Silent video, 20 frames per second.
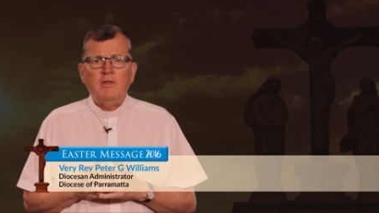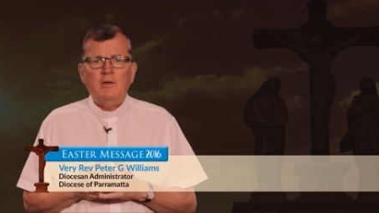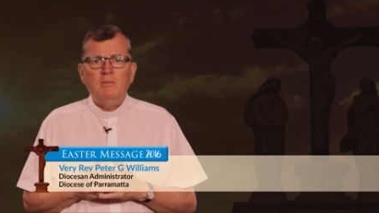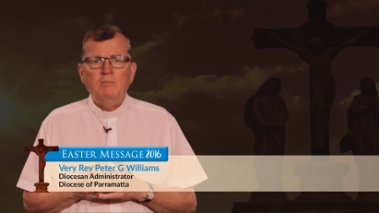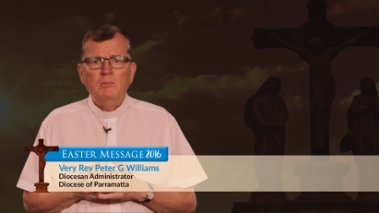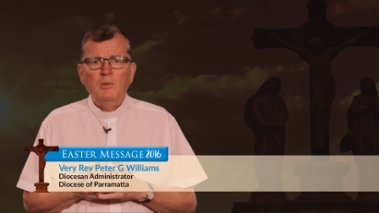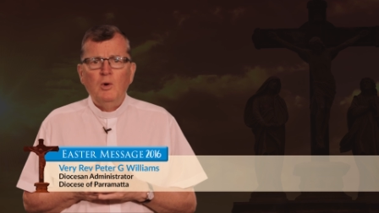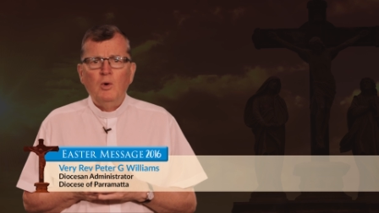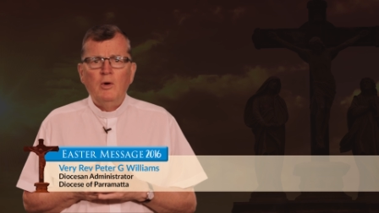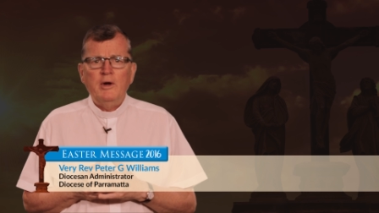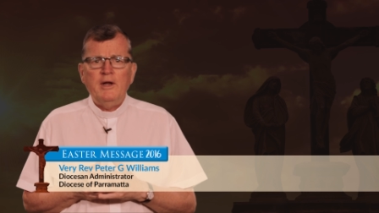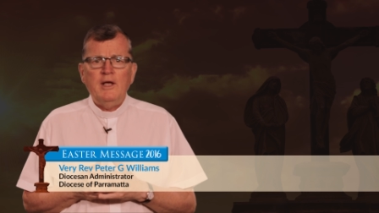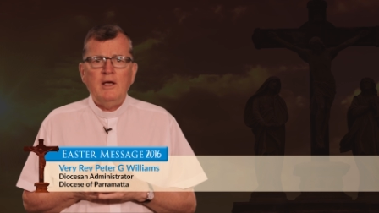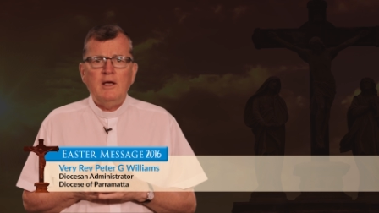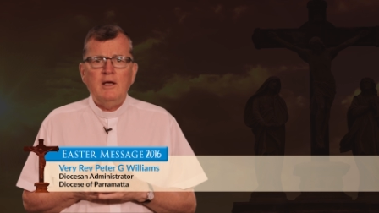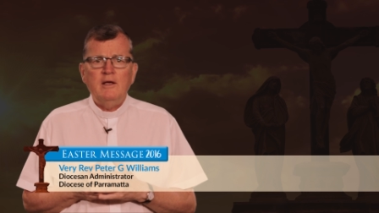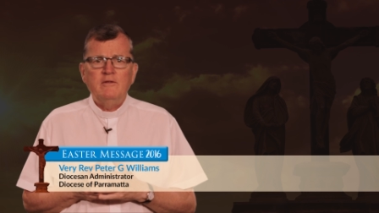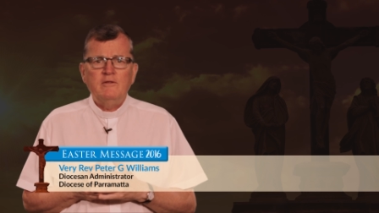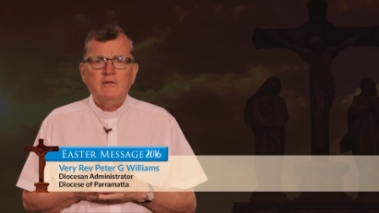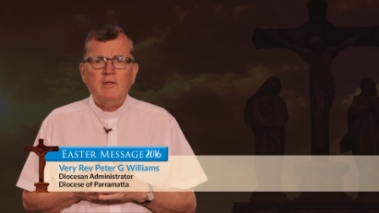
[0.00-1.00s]
that
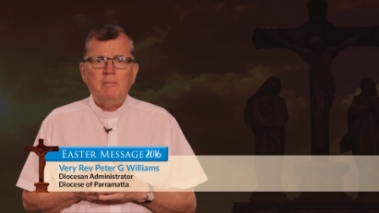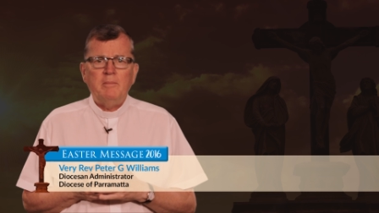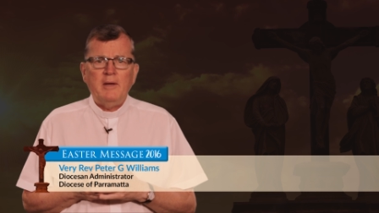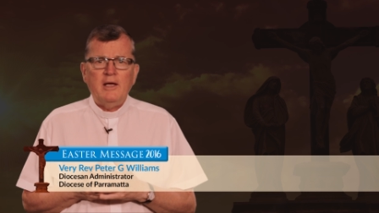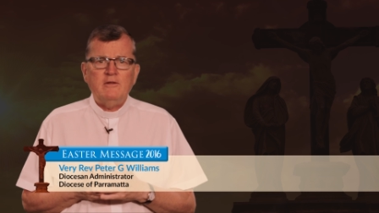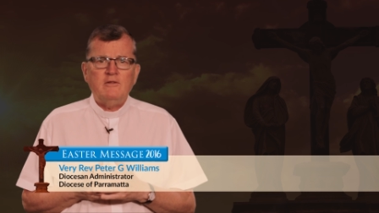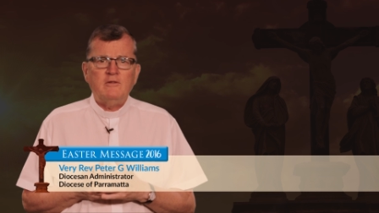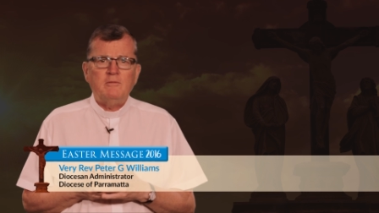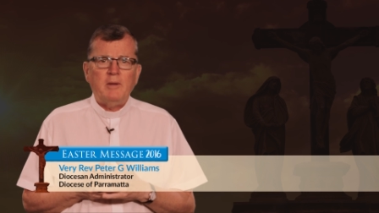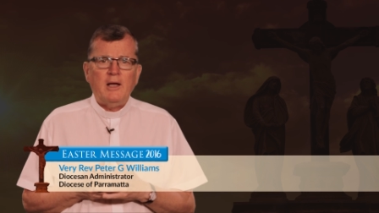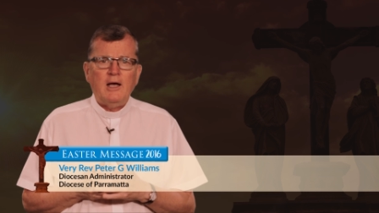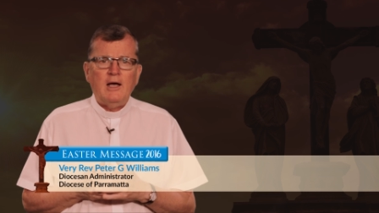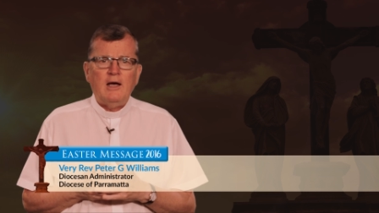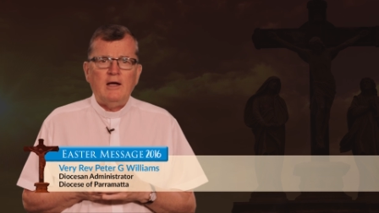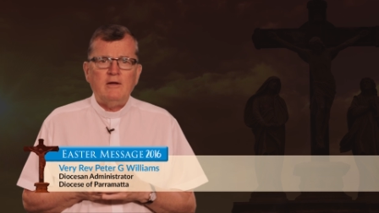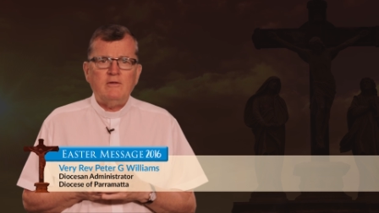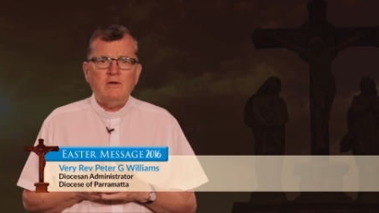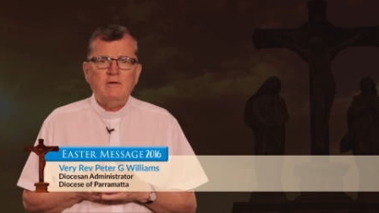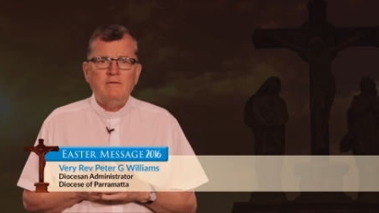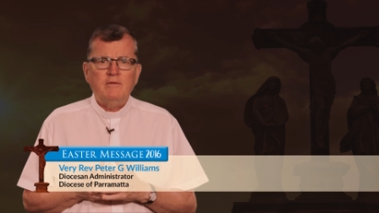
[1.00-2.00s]
morning is the best
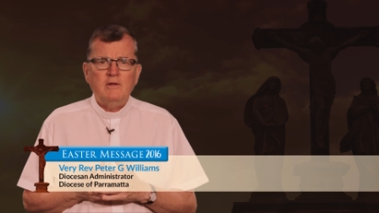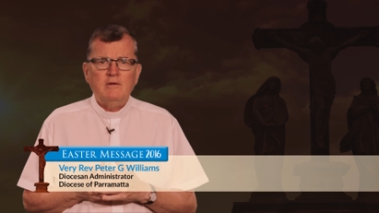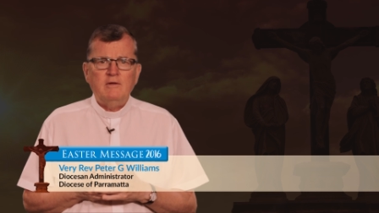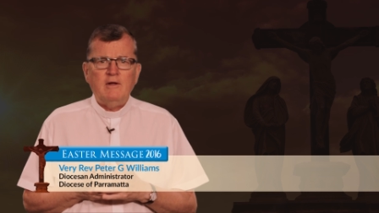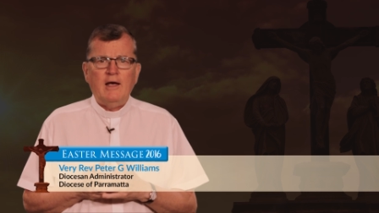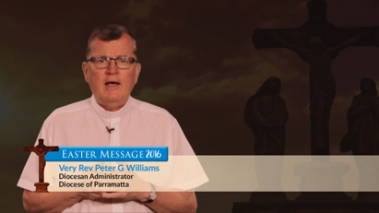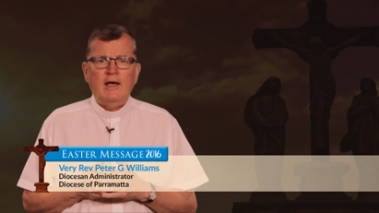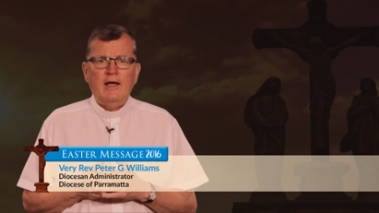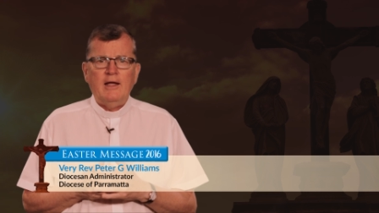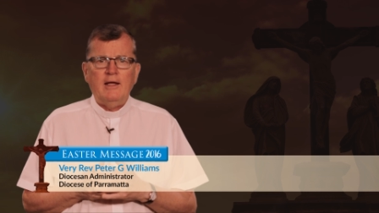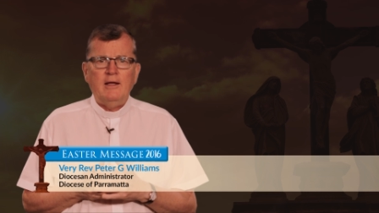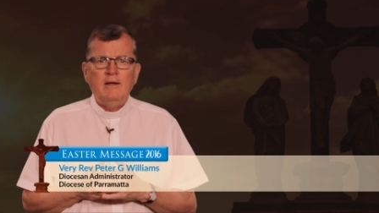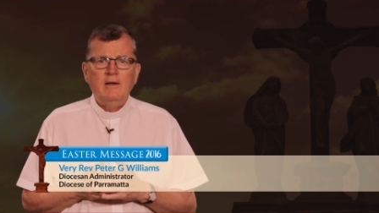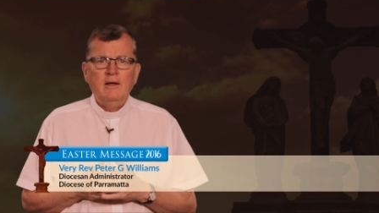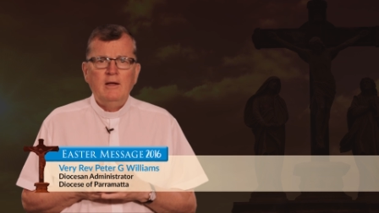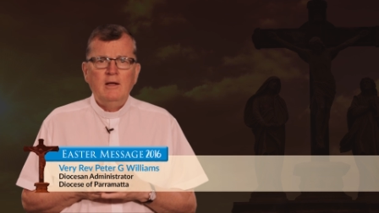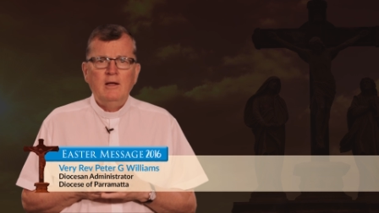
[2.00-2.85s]
part of the day,